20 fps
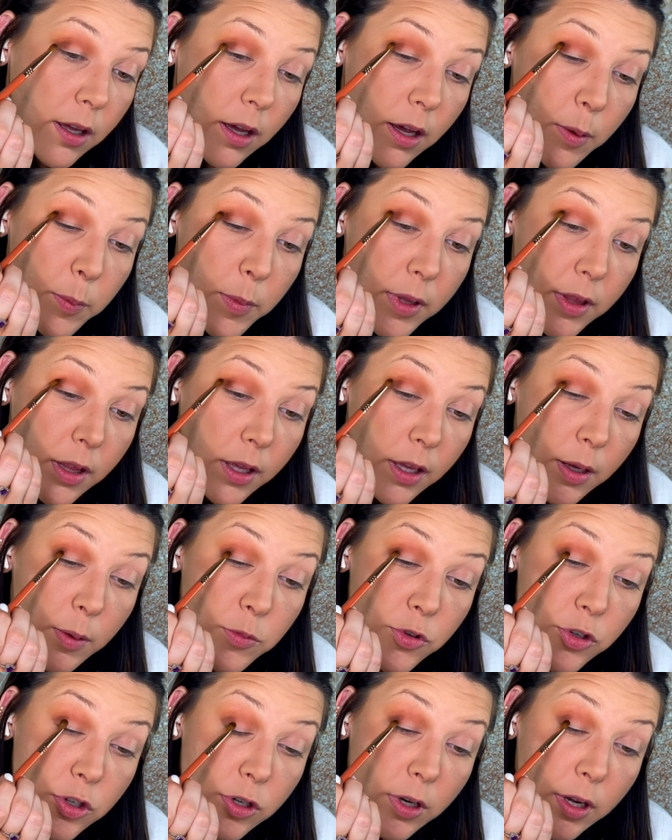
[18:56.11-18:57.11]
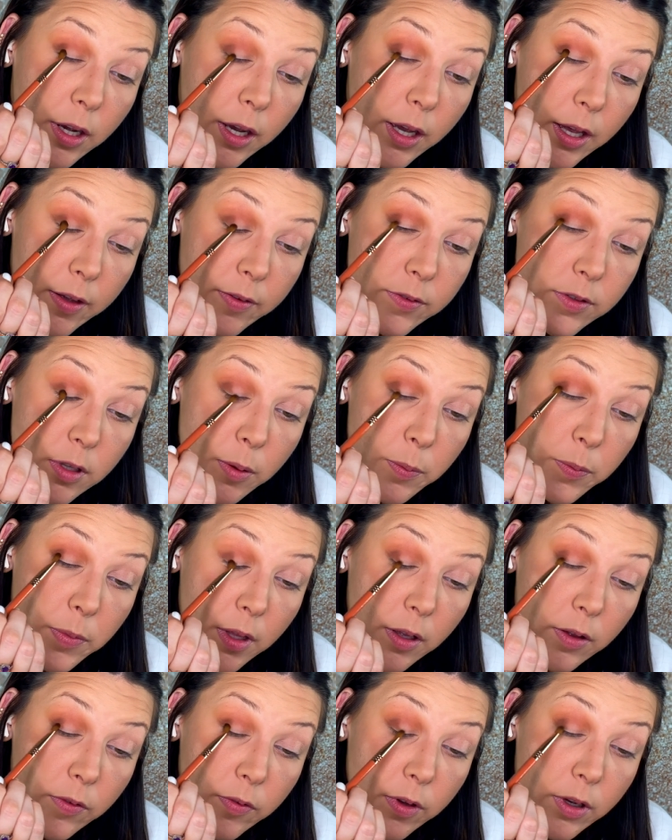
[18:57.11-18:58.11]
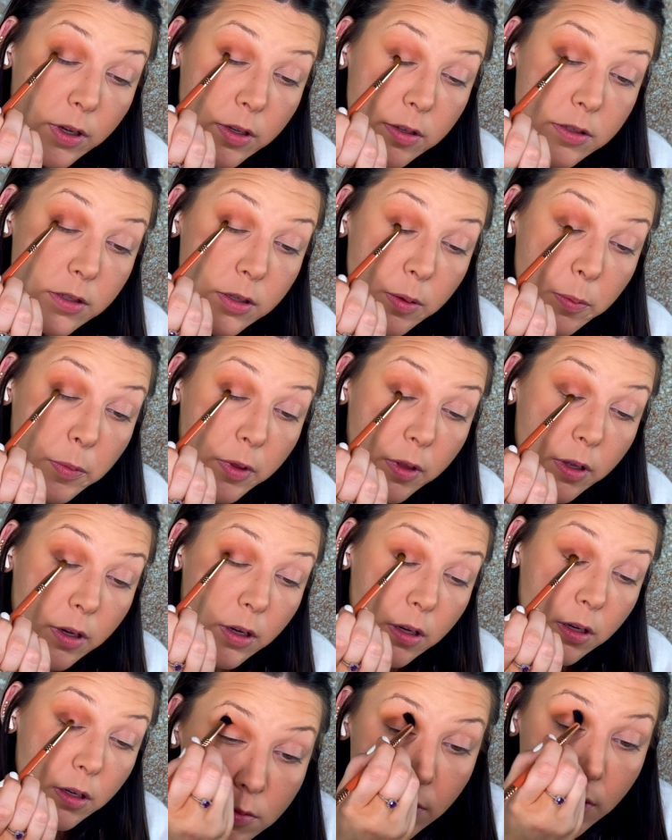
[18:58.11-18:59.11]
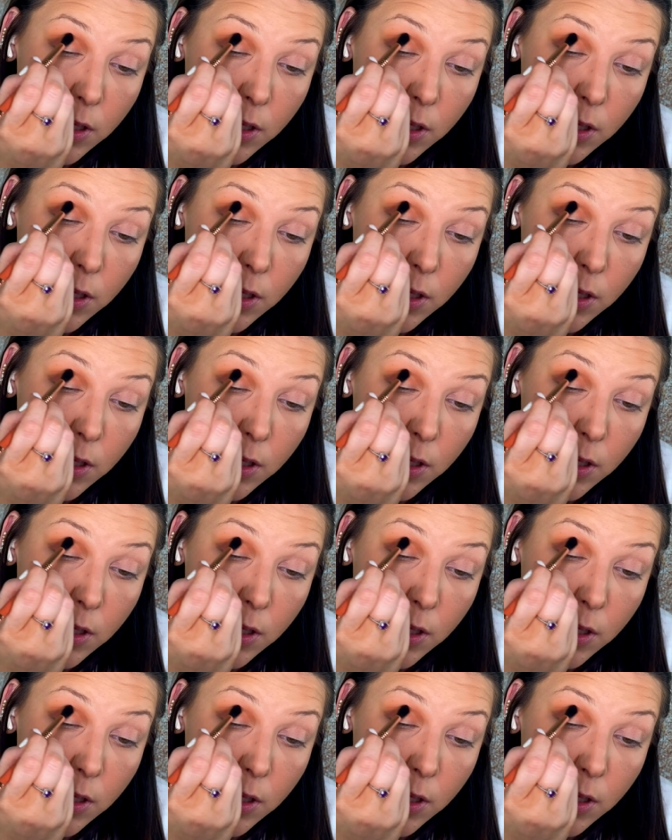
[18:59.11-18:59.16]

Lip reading: I mean, like, I'm sure I have something very similar.